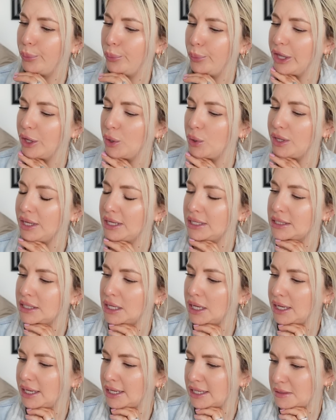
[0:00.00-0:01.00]
I got
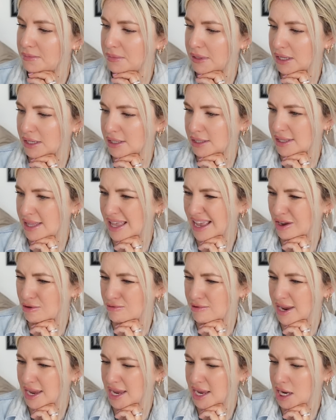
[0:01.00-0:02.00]
excited because they're
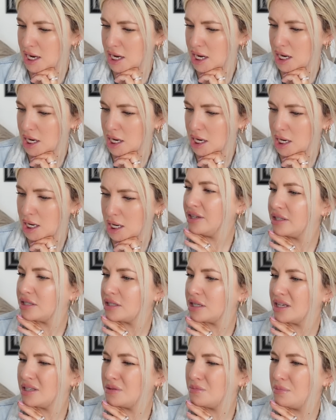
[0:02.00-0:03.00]
green. It
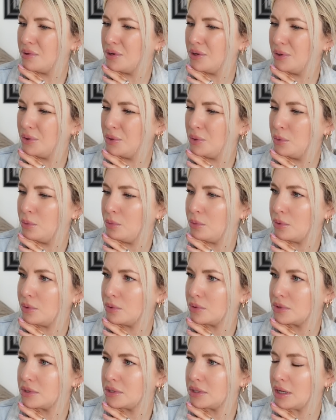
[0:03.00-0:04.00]
says blue
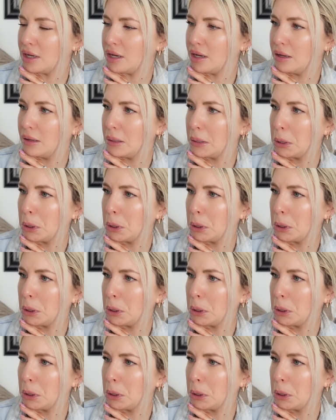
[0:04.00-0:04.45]
water.